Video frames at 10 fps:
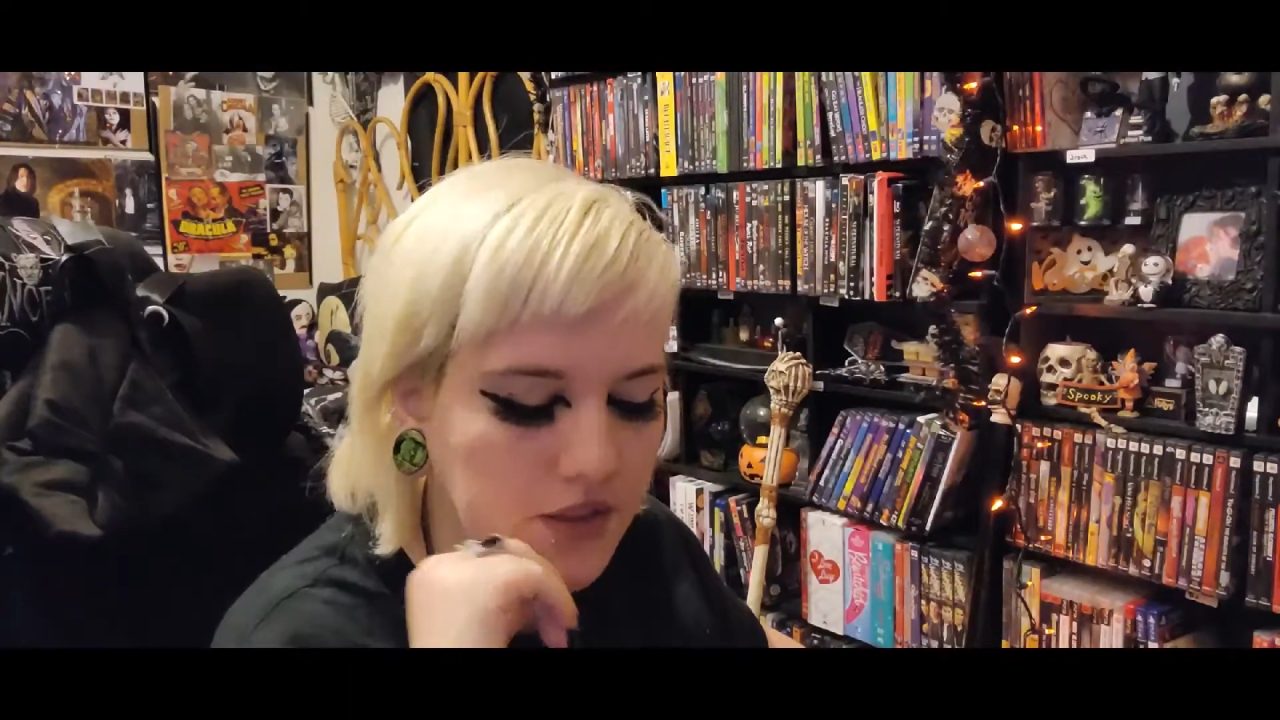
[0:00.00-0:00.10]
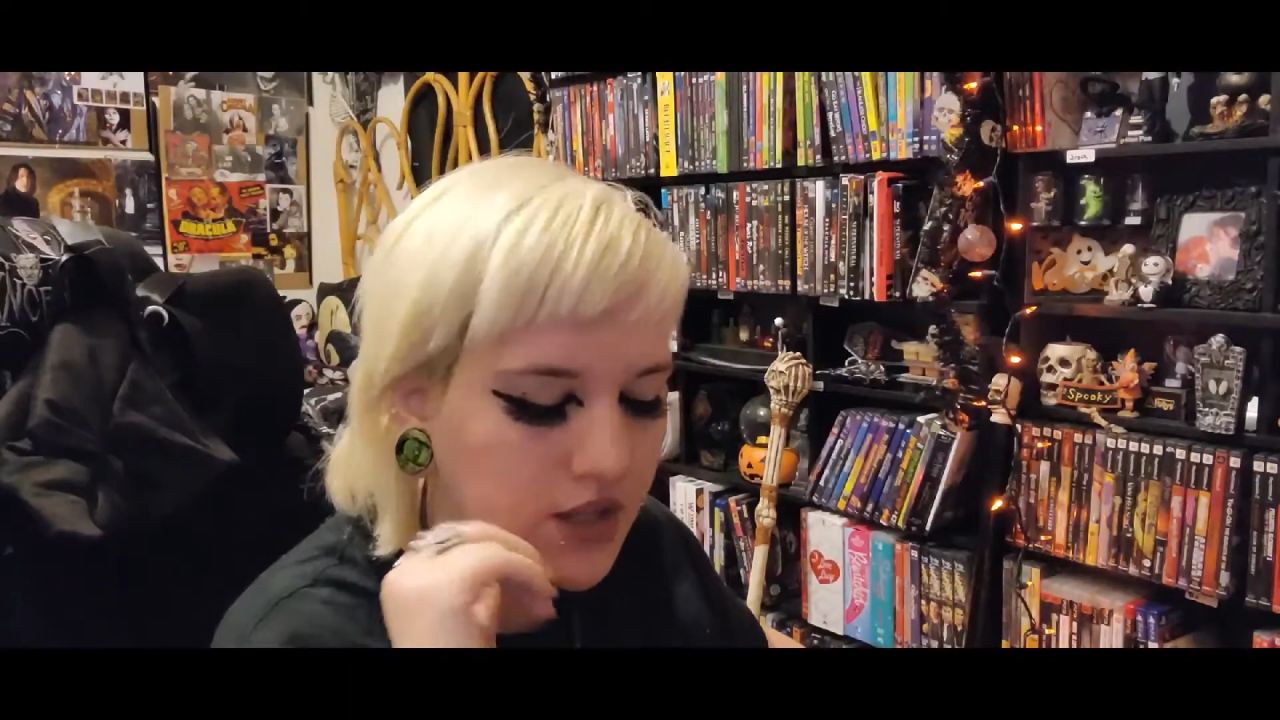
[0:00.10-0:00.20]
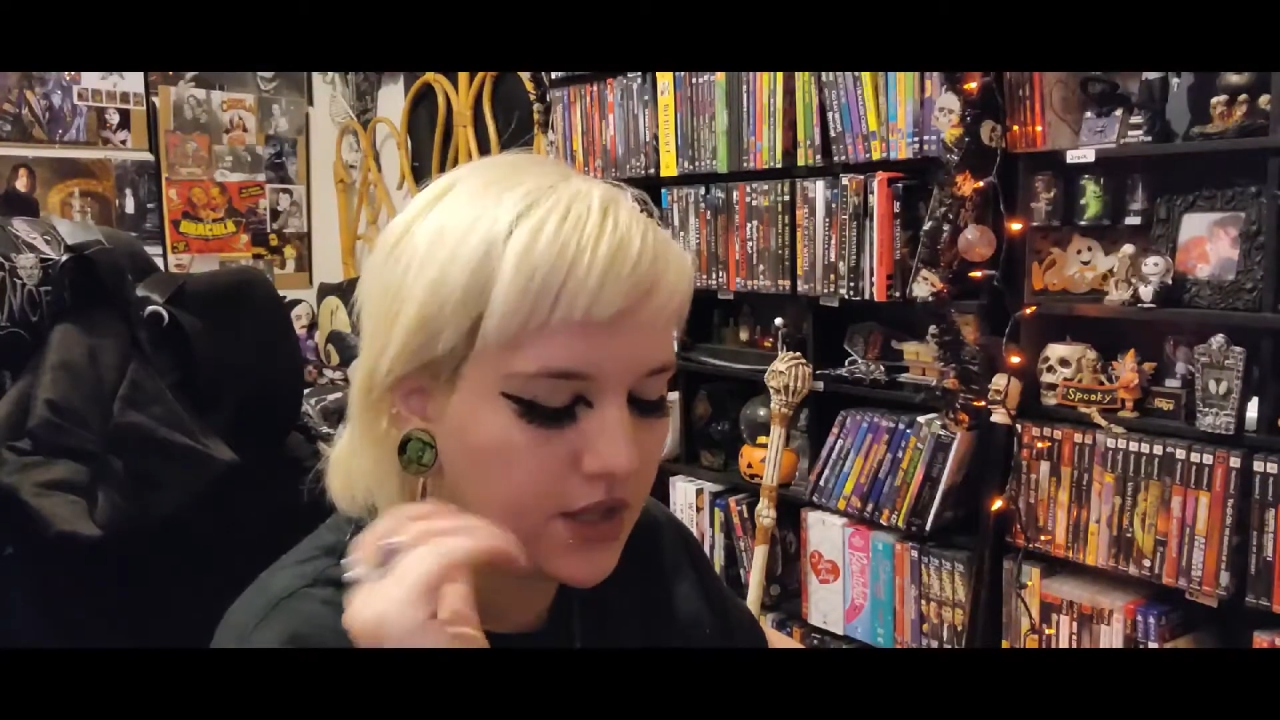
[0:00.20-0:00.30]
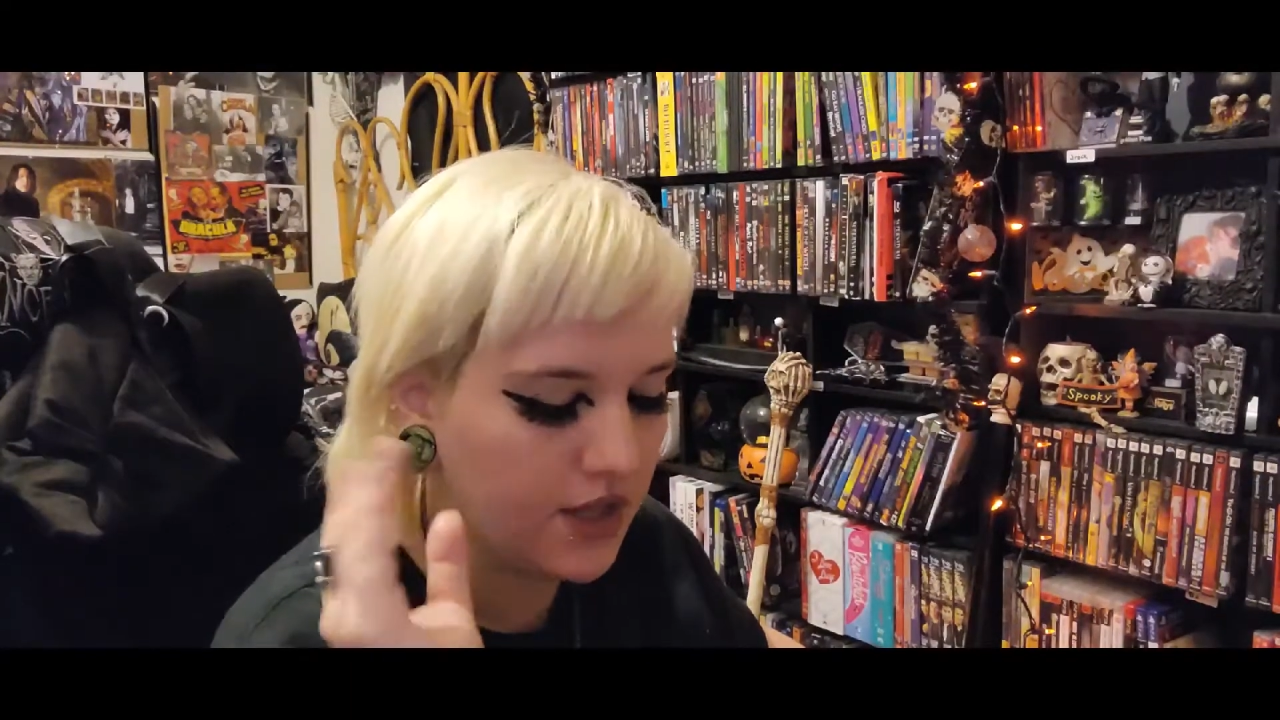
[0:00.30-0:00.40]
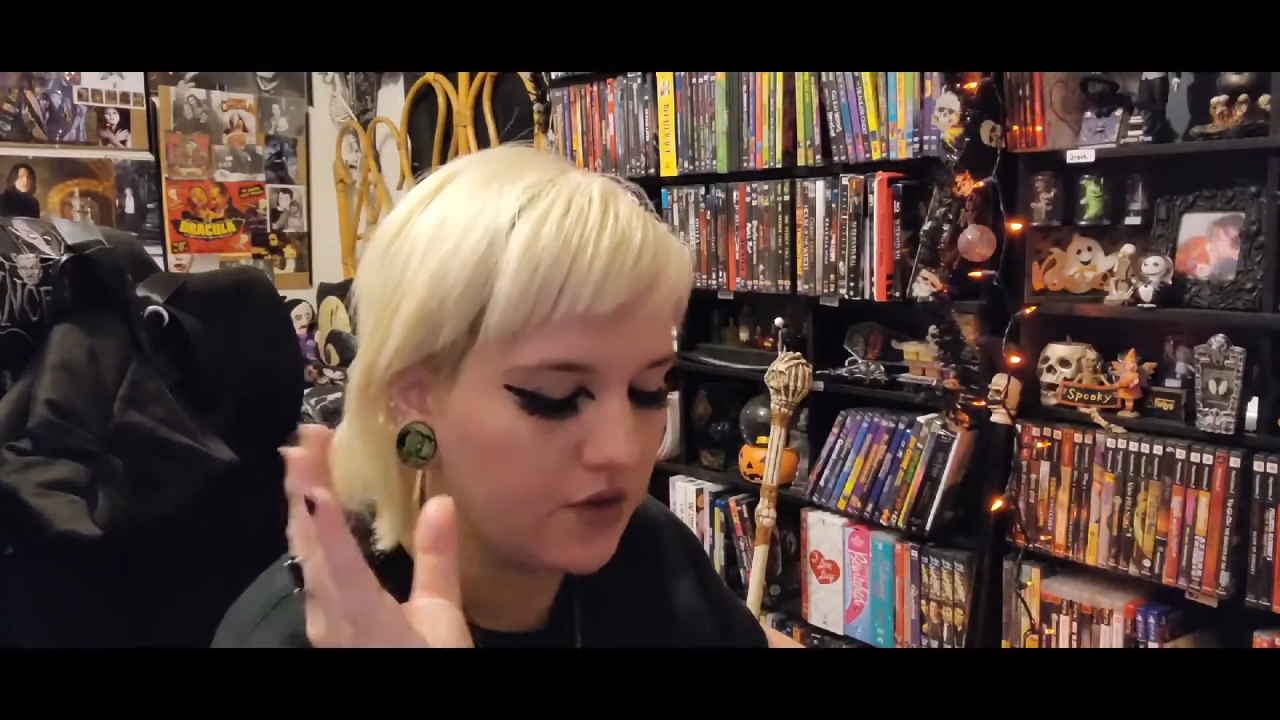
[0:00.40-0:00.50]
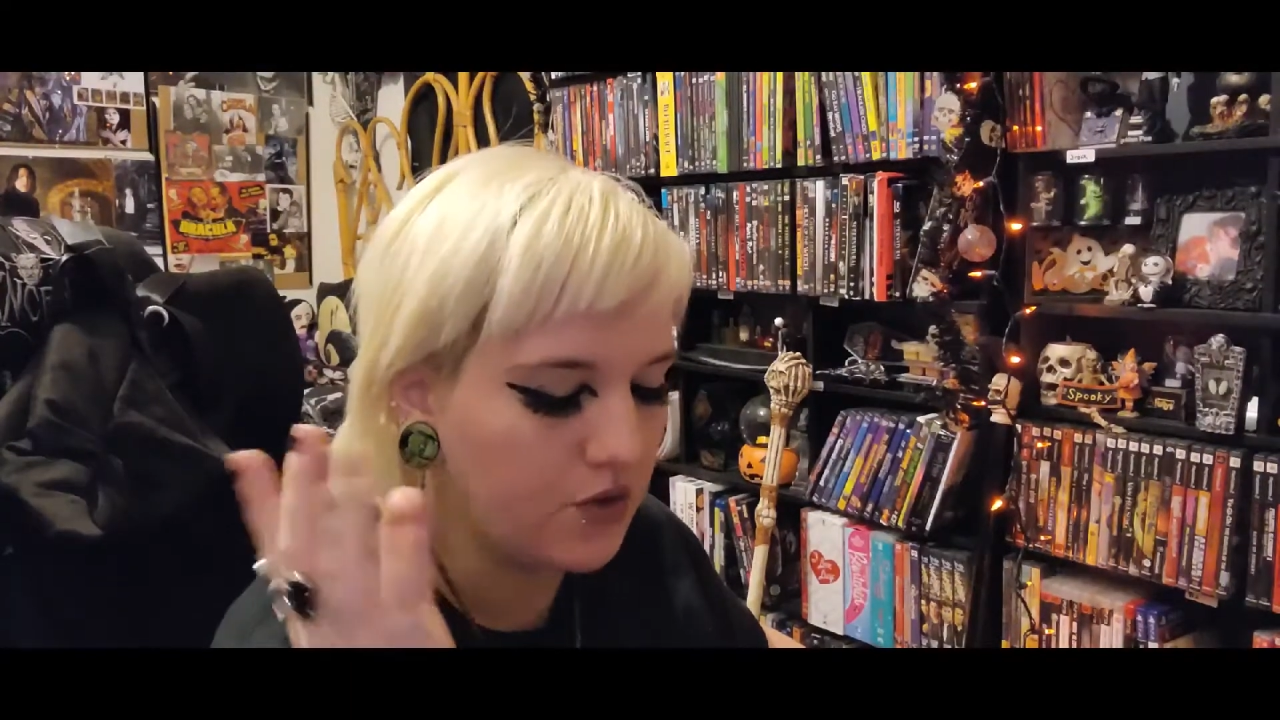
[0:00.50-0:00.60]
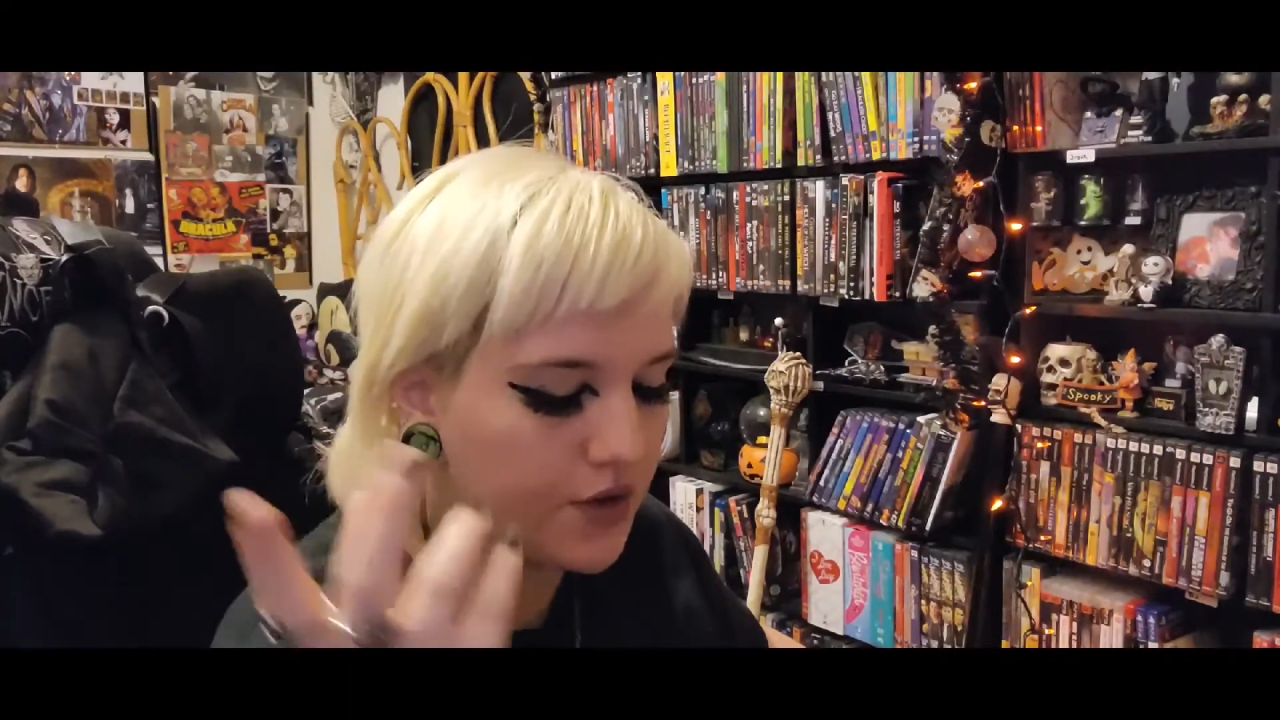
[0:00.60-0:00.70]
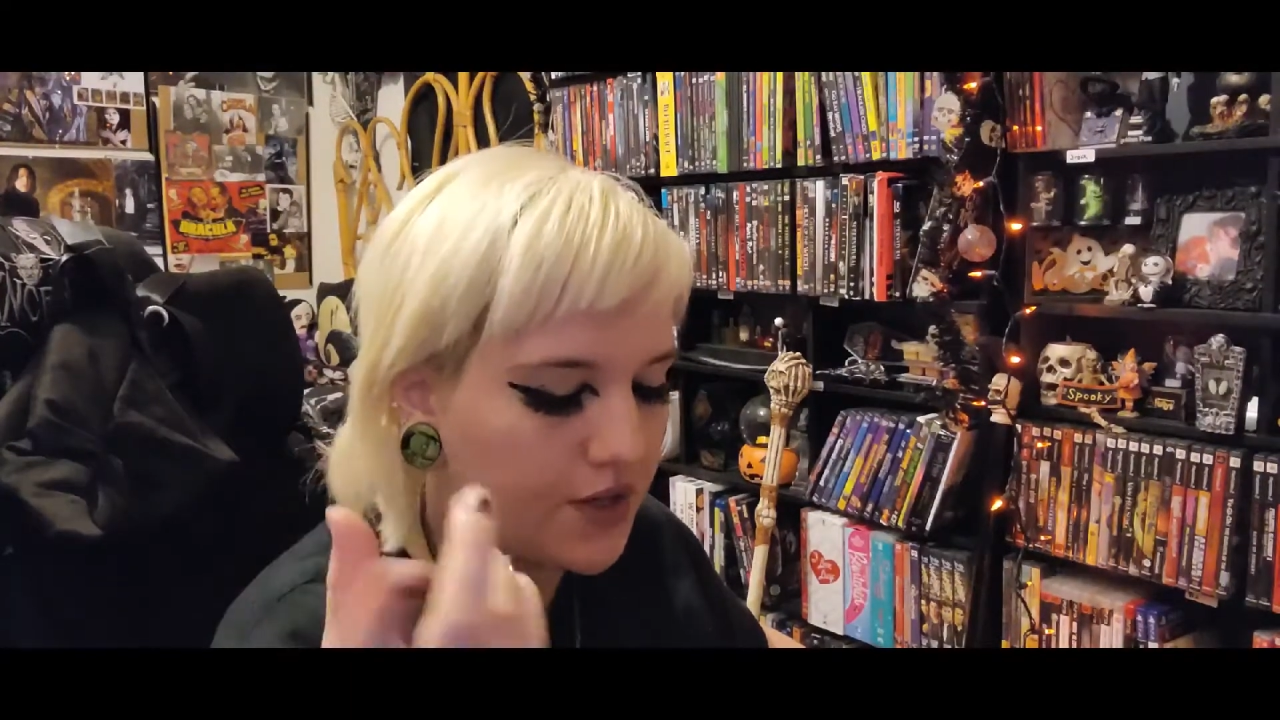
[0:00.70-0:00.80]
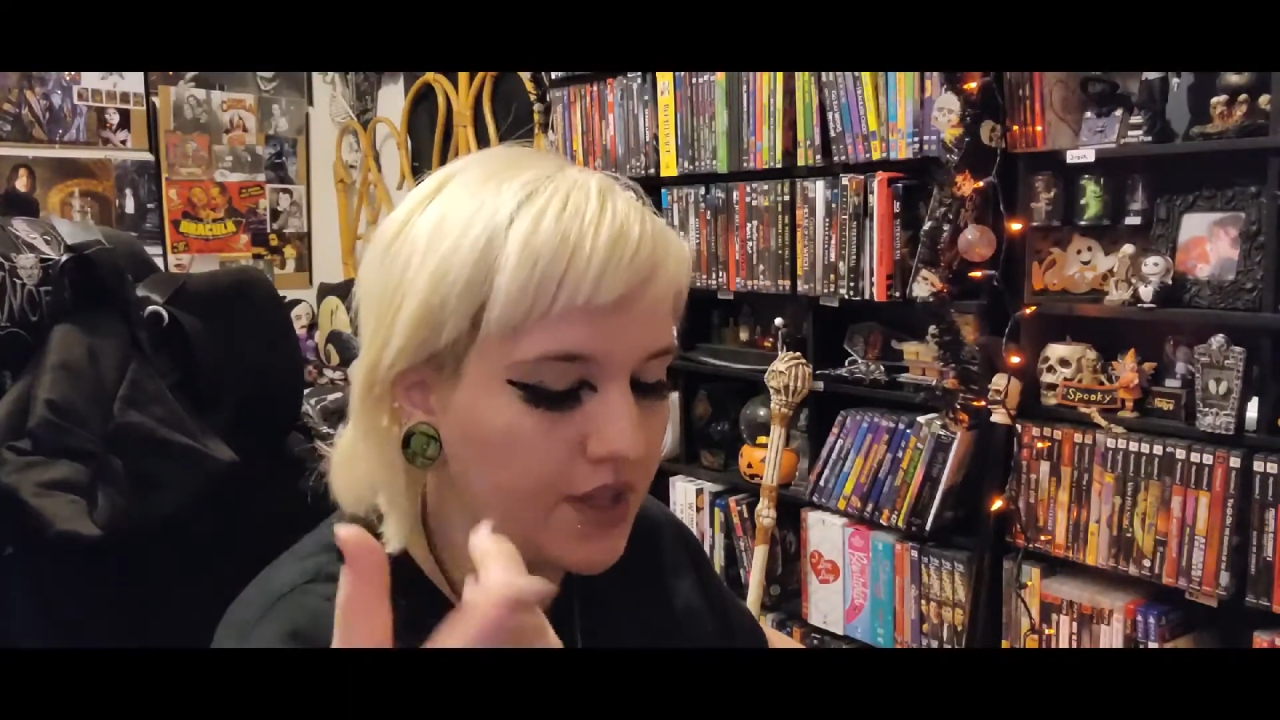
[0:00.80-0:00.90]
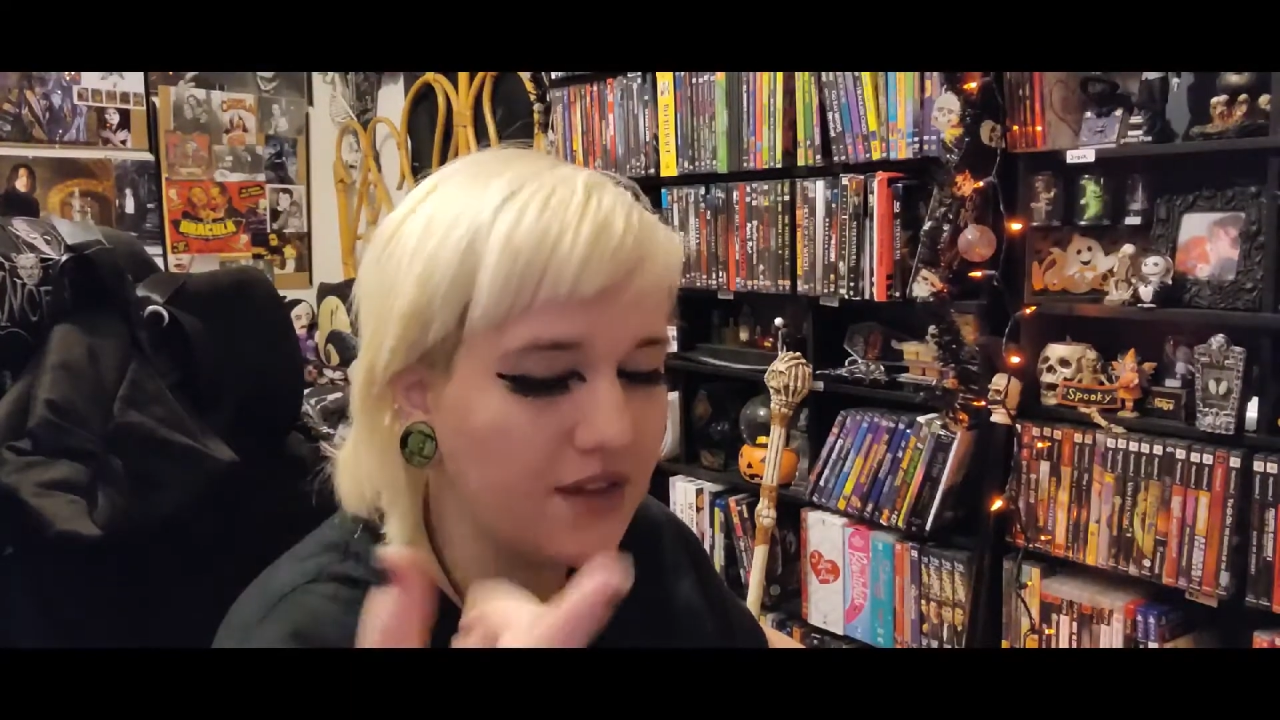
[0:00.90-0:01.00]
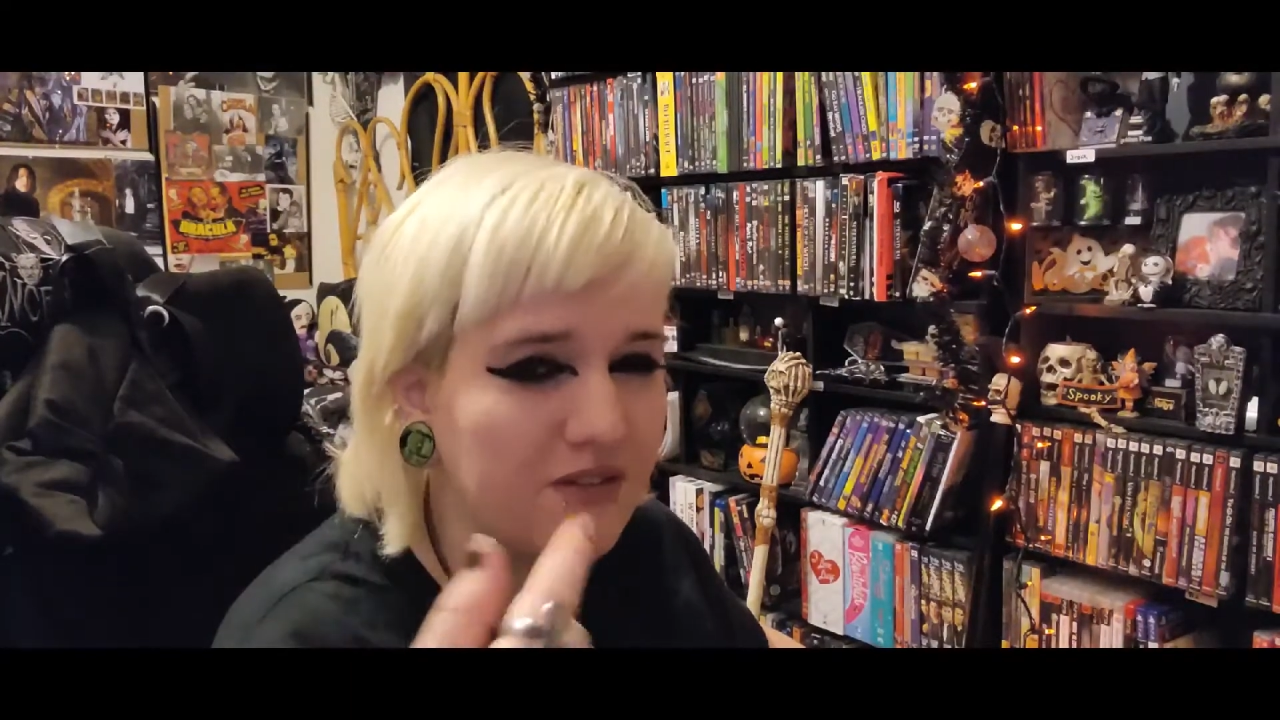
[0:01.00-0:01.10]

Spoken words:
this like corset